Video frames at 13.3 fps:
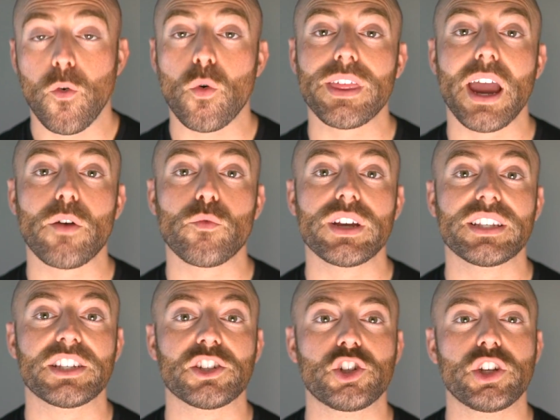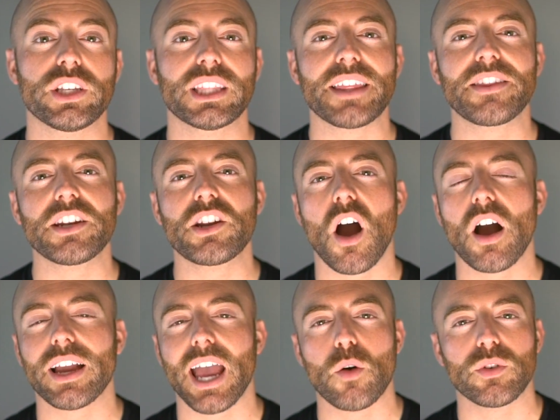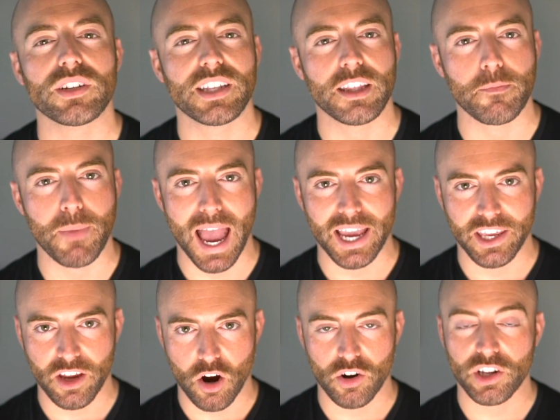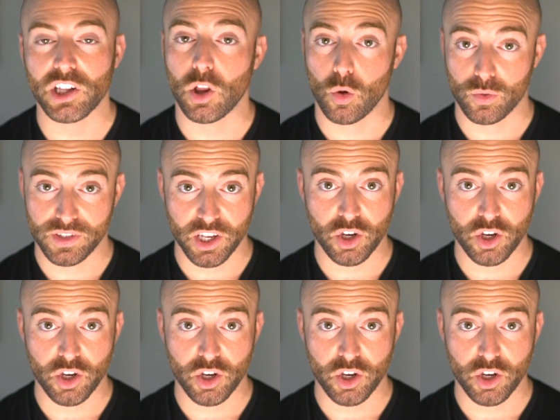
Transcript: For that reason, she let the dog out into the backyard and closed the